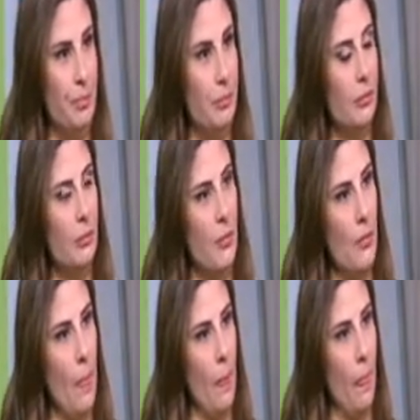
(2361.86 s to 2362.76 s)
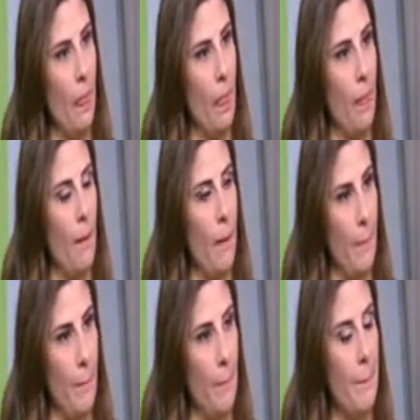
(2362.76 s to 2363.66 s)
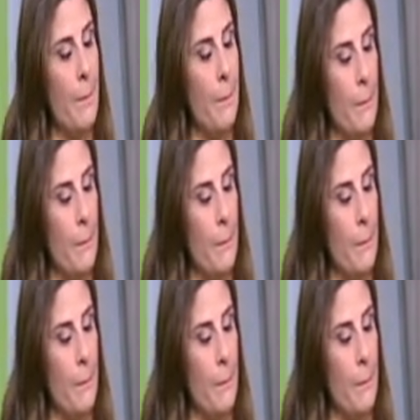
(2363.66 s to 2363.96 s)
Well, talking about manpower